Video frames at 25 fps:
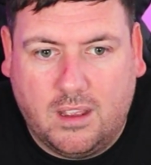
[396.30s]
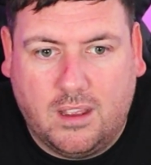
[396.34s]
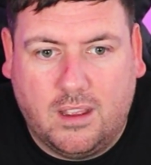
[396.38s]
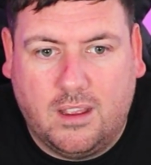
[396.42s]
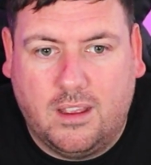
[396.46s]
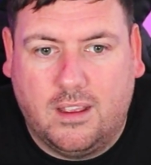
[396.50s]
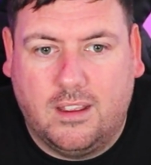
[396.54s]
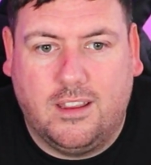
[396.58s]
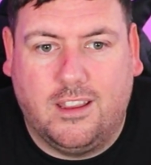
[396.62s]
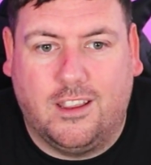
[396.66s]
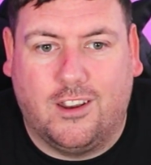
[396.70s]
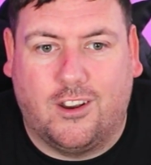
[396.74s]

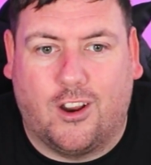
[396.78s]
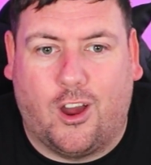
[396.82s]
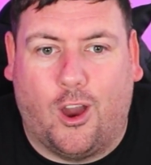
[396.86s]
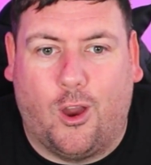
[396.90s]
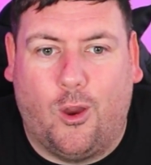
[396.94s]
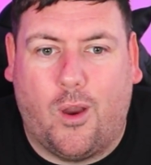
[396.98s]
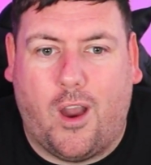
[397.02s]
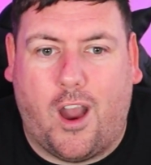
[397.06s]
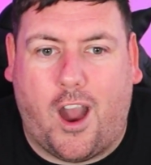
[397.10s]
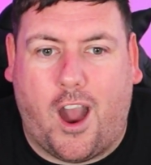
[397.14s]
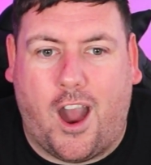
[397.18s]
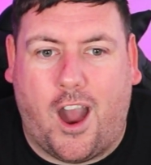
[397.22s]
you know,
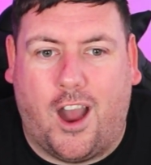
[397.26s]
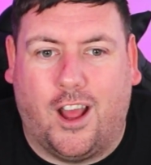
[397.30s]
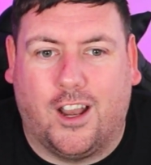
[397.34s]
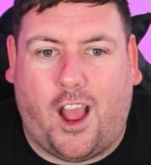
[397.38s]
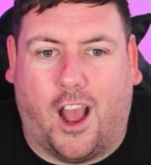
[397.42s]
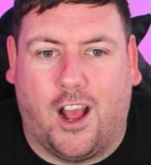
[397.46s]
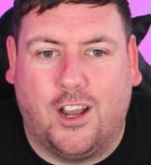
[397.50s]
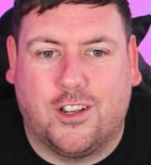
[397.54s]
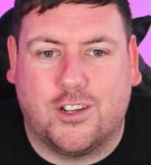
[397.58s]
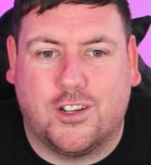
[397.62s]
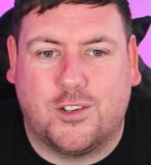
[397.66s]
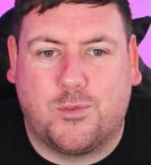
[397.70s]
I
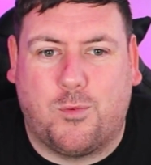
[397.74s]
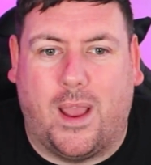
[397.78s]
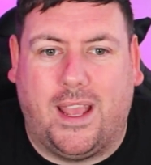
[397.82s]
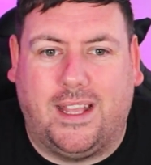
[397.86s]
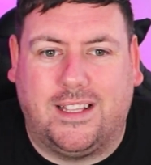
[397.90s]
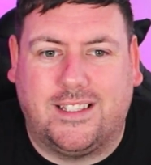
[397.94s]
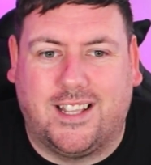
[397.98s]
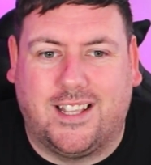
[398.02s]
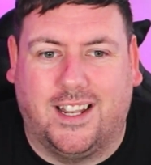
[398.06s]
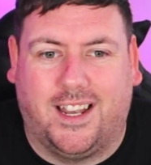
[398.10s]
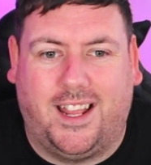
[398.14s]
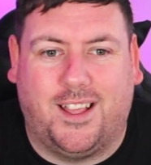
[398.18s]
just wait
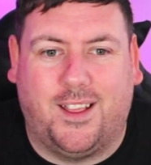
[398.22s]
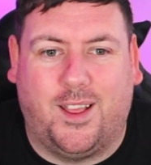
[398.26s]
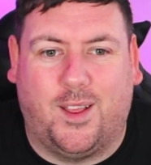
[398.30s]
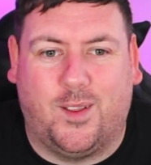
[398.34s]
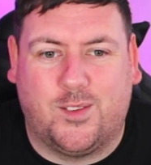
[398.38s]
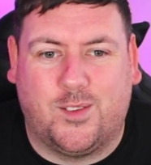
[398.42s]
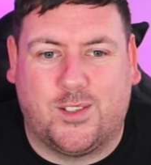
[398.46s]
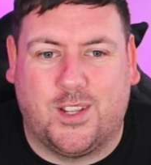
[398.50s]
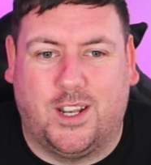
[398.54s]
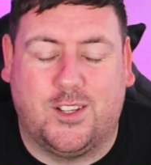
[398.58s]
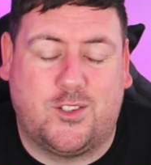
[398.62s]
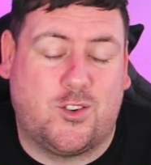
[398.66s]
till
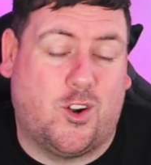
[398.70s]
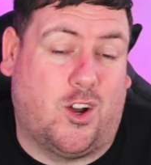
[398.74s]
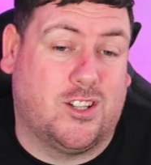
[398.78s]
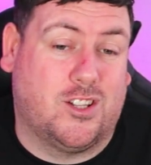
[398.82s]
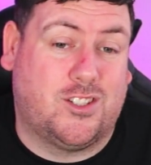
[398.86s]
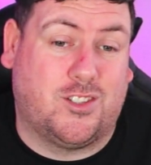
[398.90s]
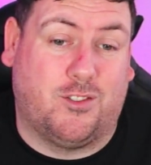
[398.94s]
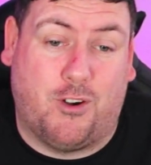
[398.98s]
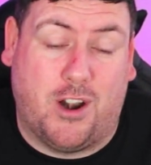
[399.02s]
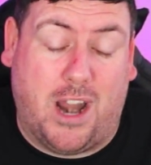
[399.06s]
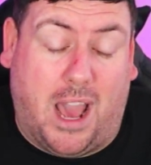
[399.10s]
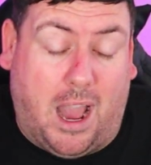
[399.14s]
it tries to
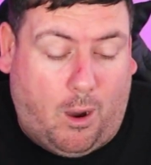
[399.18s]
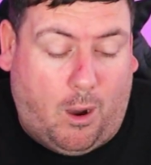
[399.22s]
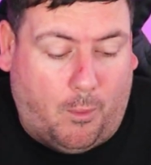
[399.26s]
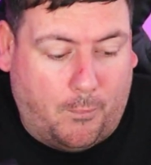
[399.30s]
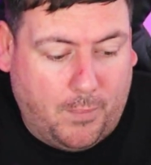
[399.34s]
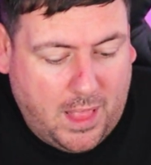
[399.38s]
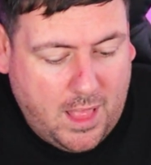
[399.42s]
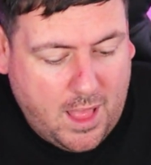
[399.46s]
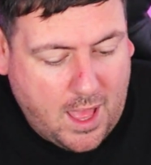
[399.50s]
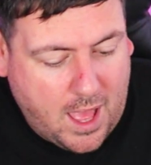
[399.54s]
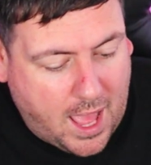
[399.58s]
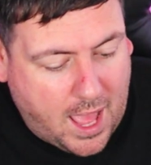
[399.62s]
run out.
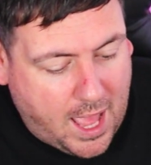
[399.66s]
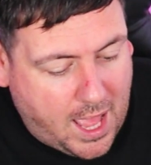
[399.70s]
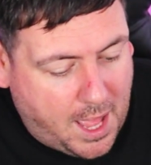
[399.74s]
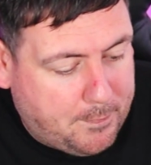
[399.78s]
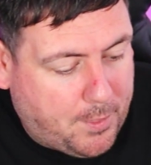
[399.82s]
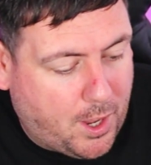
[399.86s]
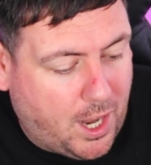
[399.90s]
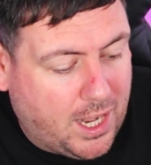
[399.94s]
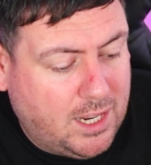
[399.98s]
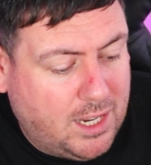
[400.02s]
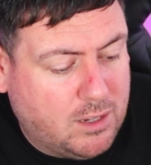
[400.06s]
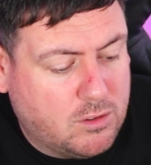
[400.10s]
But a
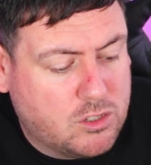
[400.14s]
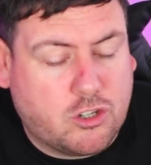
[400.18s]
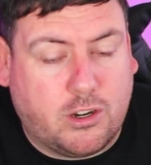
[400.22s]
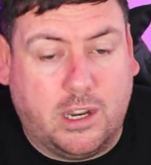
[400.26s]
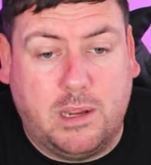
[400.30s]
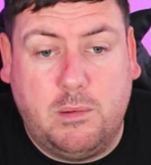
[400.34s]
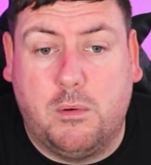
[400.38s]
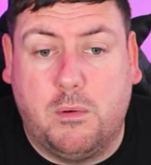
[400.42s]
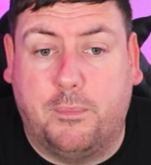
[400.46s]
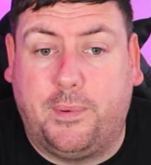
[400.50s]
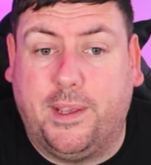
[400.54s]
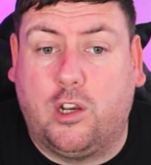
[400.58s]
little screen
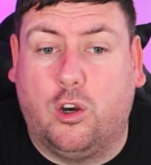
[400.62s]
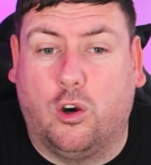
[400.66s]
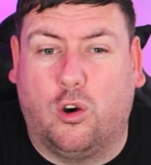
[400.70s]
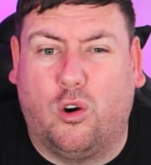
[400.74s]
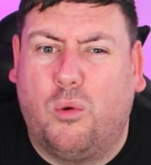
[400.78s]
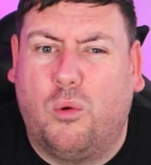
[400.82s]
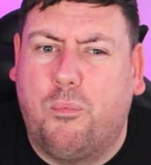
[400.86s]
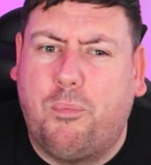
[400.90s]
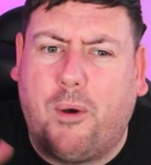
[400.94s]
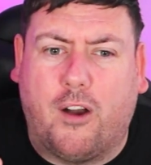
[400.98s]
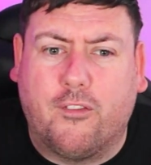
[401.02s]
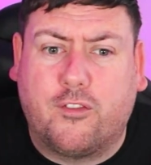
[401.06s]
would be cool.
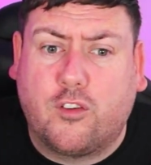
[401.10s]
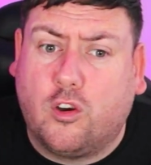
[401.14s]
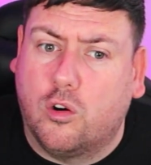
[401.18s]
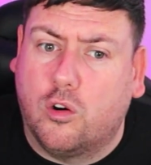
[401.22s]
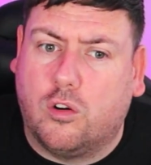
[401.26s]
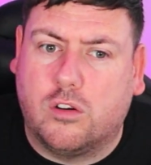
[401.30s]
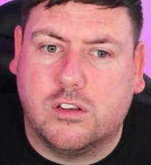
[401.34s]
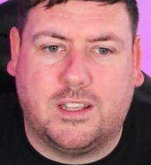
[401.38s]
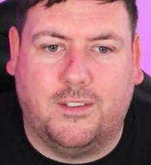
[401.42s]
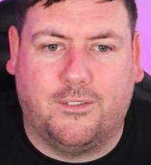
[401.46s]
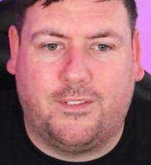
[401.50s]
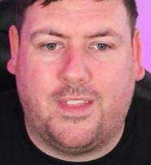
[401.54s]
But of course,
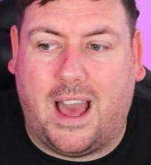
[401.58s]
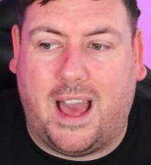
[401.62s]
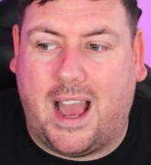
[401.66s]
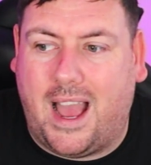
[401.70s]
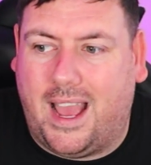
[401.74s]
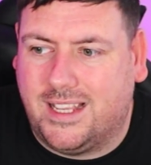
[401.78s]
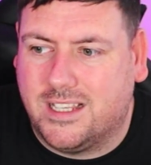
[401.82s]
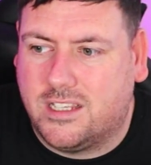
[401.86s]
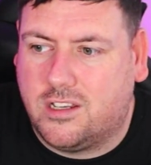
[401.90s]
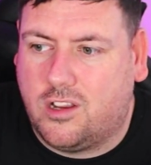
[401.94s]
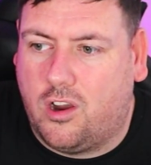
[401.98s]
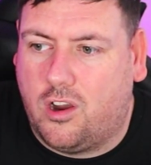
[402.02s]
that
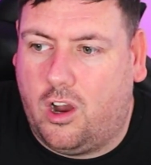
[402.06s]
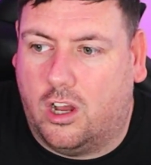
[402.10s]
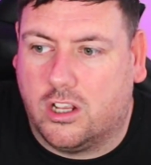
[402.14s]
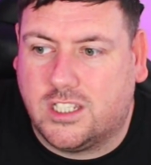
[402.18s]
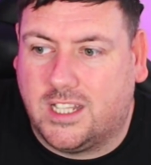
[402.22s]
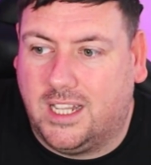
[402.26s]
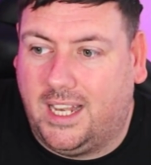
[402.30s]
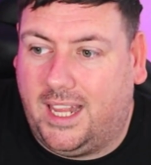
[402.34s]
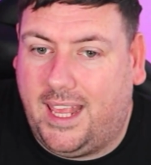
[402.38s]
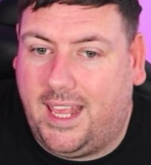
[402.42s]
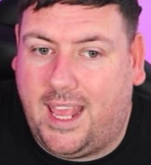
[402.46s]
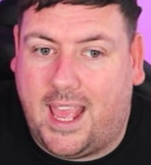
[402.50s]
is
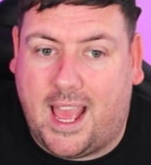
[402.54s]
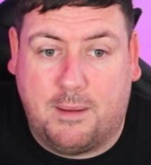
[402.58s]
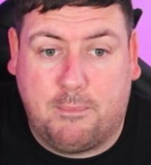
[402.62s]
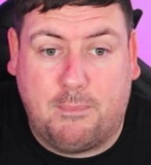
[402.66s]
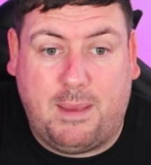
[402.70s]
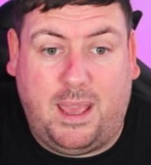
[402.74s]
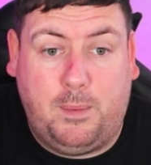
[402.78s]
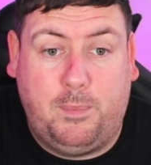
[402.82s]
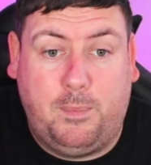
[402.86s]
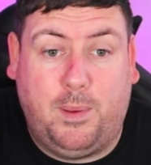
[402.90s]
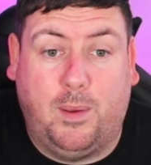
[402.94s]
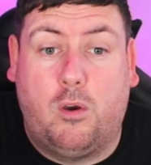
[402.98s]
costly, and
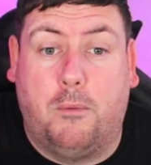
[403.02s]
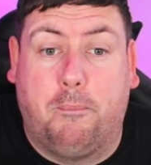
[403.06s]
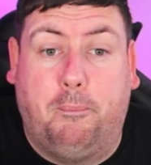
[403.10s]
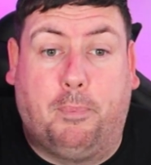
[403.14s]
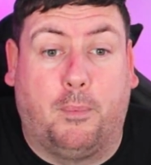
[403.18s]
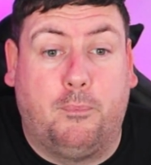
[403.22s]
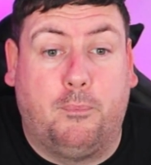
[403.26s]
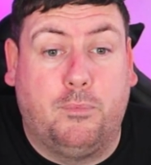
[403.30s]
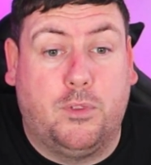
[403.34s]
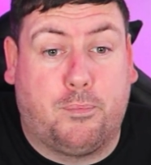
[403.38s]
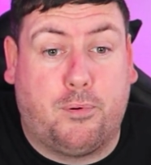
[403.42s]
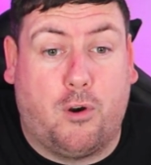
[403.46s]
maybe it would bump
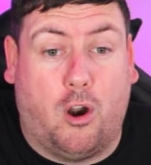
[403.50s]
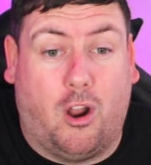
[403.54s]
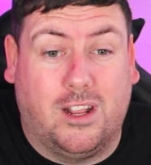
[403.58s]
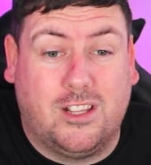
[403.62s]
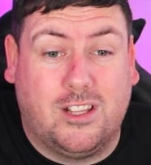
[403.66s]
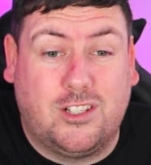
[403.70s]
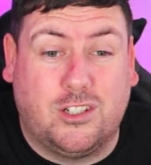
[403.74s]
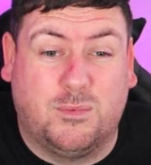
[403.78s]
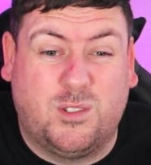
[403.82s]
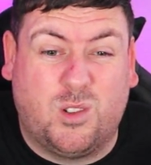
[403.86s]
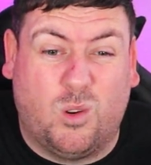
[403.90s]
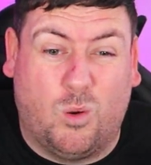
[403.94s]
the price
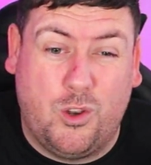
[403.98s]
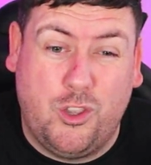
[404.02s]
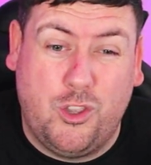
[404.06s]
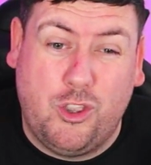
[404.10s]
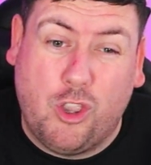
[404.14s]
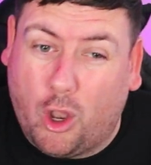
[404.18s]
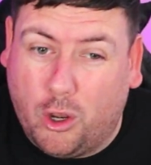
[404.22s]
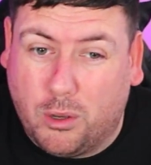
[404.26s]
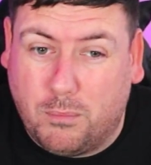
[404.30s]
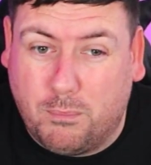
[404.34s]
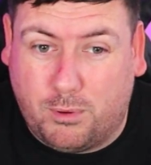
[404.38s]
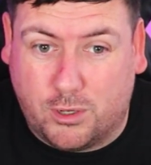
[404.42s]
up to a
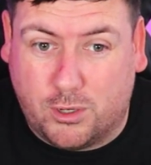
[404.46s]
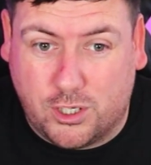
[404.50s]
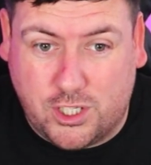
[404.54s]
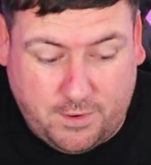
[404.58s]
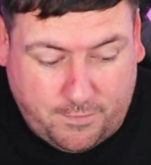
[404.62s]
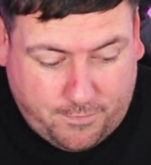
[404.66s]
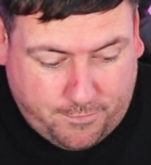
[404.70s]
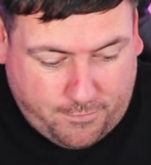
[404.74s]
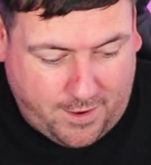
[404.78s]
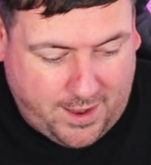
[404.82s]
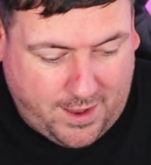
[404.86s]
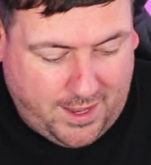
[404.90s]
non-budget
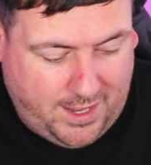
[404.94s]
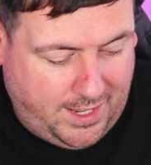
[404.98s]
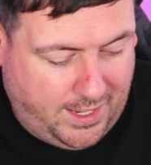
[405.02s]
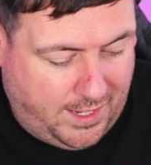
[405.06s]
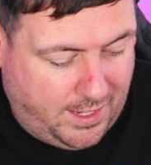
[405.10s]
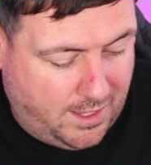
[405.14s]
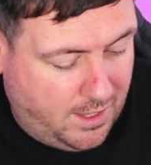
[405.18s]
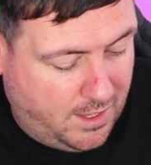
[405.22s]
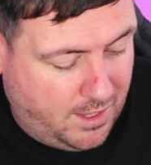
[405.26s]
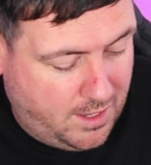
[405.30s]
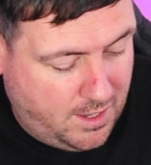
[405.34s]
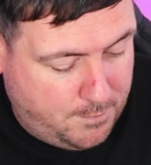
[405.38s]
friendly
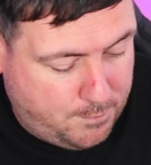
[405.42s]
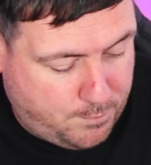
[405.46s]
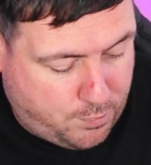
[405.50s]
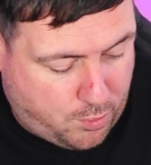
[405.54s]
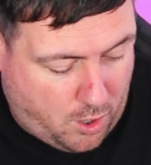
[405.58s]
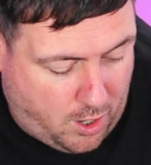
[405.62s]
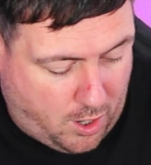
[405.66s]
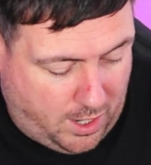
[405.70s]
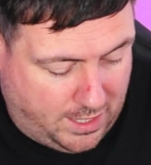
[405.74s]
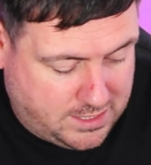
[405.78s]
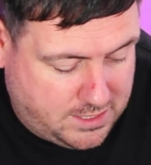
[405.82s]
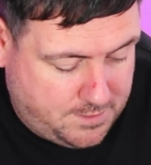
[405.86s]

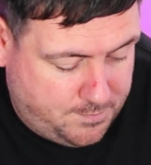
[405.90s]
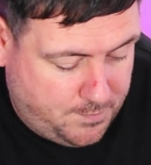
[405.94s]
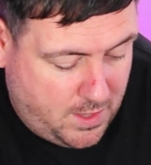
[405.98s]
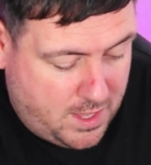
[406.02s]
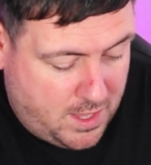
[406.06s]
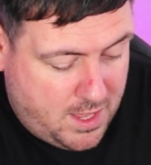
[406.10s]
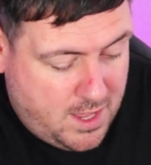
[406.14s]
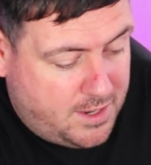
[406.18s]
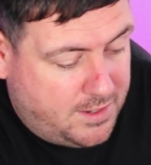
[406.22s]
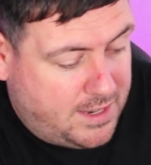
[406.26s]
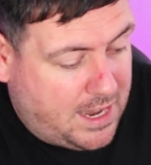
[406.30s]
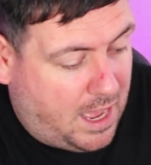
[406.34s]
price.
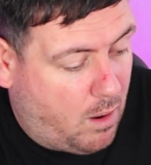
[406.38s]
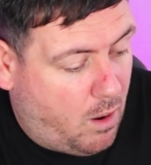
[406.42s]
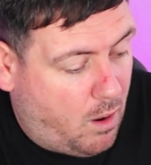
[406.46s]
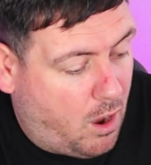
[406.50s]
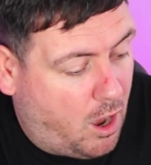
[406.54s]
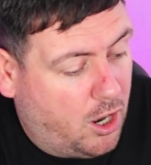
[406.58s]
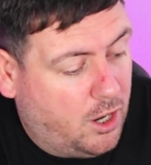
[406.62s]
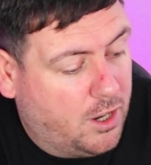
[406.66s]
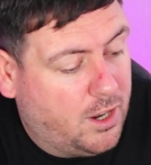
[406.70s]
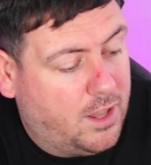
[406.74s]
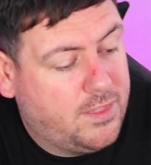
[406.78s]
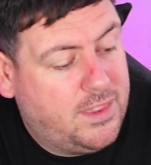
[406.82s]
Now,
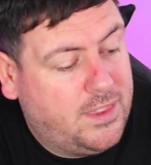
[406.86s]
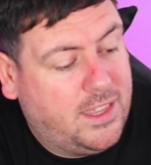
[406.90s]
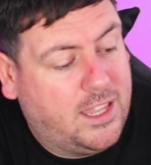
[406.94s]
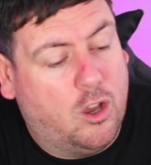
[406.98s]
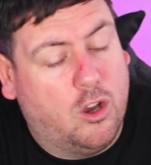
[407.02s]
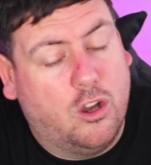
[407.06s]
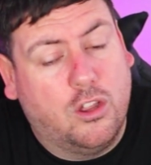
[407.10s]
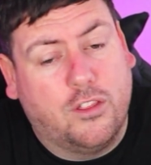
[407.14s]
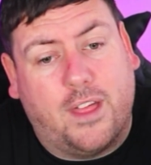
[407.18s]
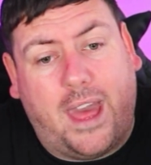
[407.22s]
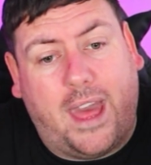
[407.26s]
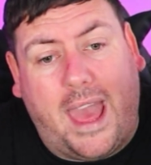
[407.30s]
on the
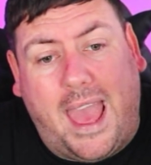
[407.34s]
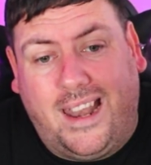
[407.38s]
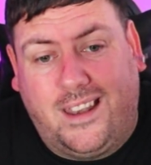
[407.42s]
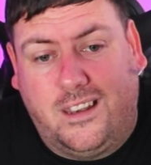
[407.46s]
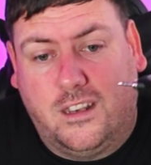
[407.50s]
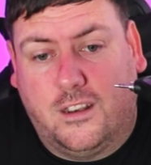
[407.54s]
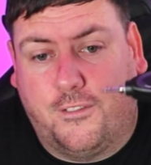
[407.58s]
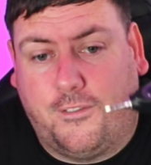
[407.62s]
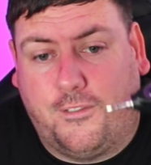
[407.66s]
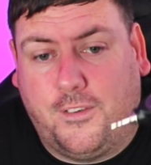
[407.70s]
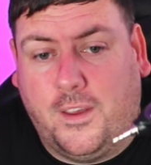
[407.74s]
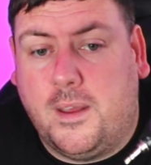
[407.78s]
other end
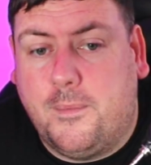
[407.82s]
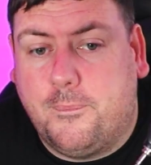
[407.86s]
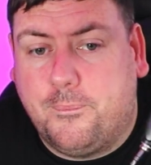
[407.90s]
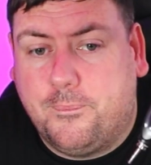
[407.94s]
of it,